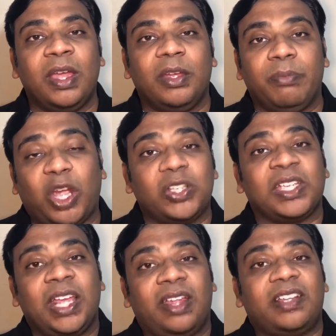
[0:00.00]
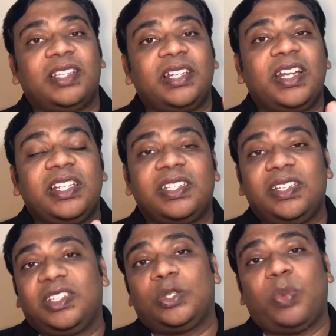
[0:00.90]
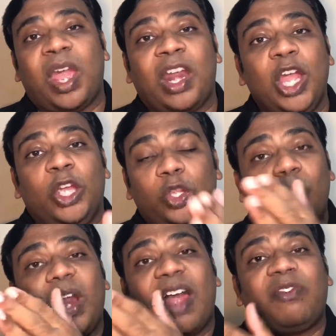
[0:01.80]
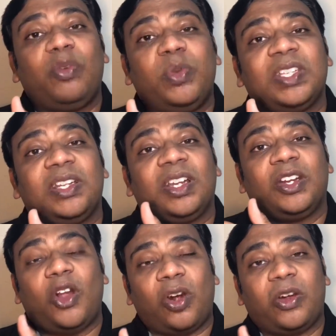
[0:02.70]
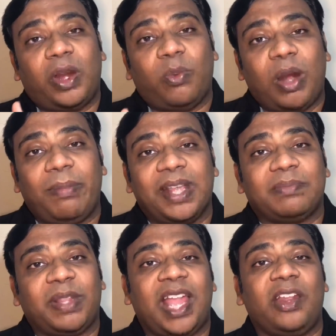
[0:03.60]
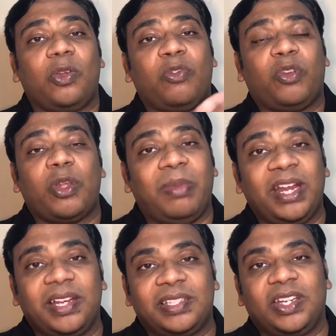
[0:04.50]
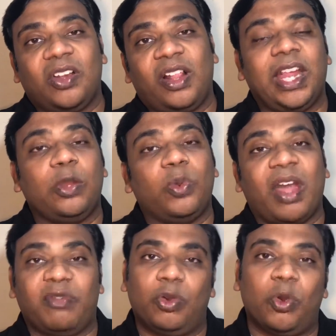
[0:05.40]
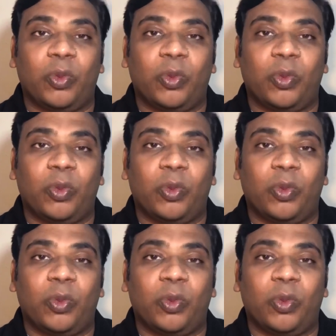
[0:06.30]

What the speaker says: because there are certain instances where you would have to visit a doctor at one place, but then for your blood test and all that, you would have to go to